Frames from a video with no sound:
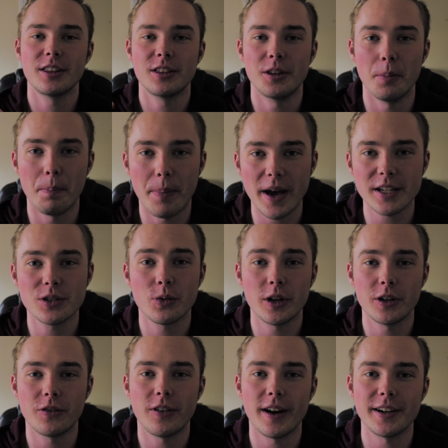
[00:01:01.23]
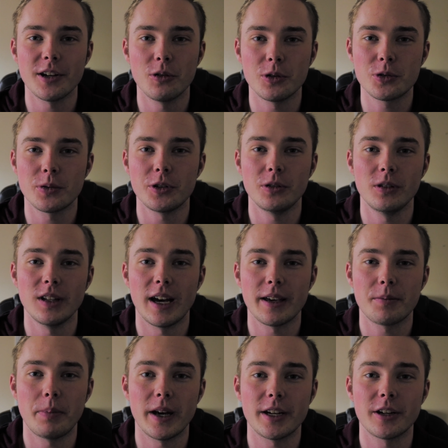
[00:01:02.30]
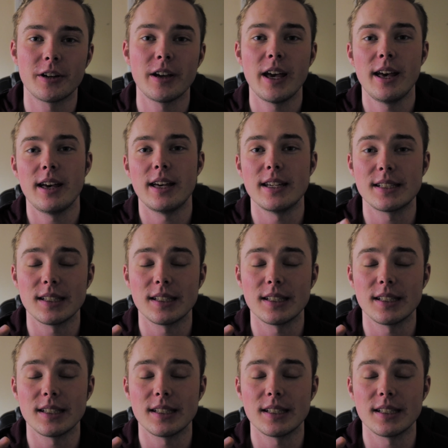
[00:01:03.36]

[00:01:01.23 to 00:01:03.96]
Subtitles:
The best way to find out which one you like better is